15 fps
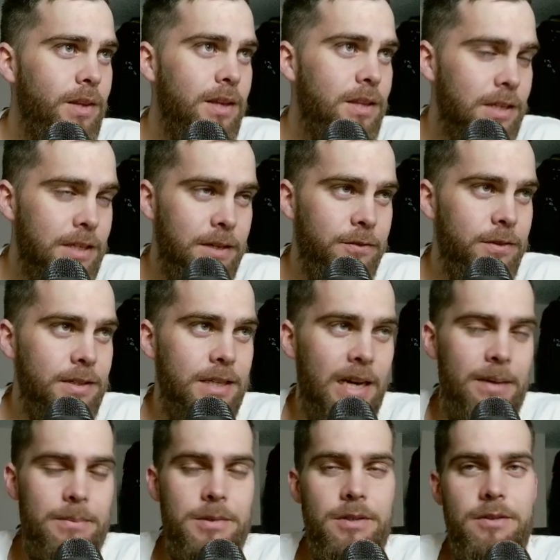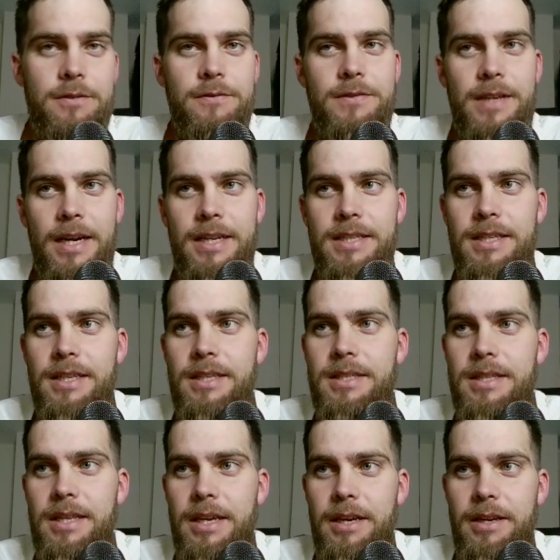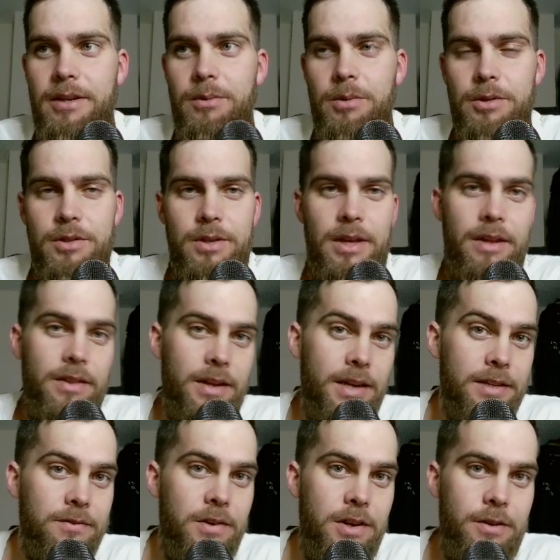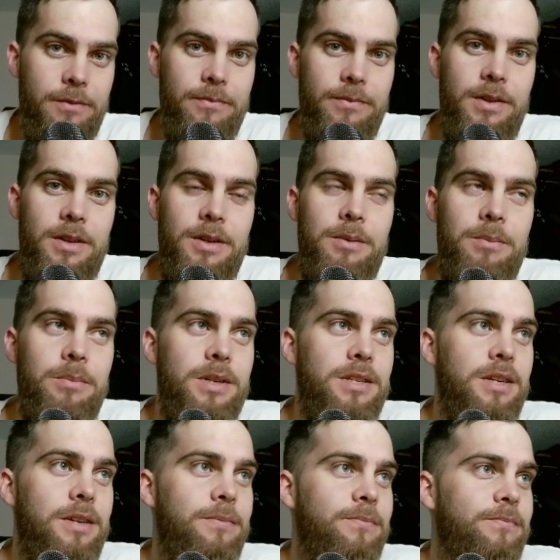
different types of tactics, then we'll do that on the next video. But yeah,